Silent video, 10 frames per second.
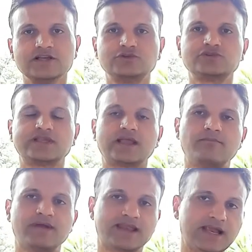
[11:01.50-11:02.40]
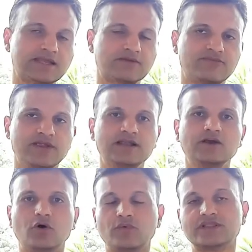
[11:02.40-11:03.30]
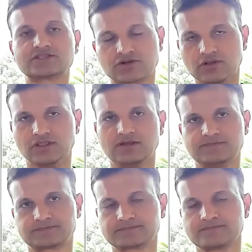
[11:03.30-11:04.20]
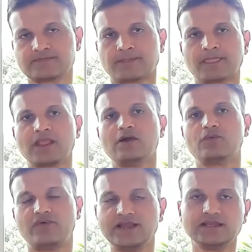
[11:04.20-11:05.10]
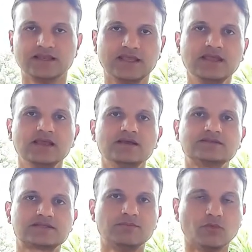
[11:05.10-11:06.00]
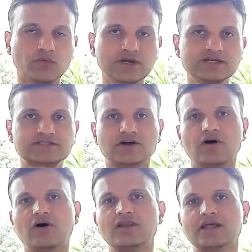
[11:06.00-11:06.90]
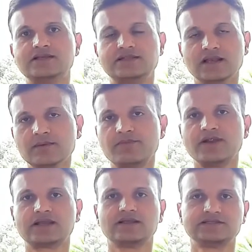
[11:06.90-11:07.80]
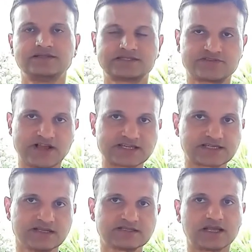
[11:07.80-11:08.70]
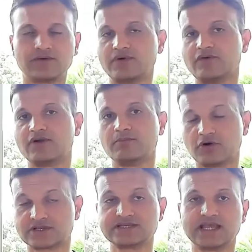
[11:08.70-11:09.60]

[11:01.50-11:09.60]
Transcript: using a magnetic field over the skull. Finally, some words on deliberate distractions of our modern day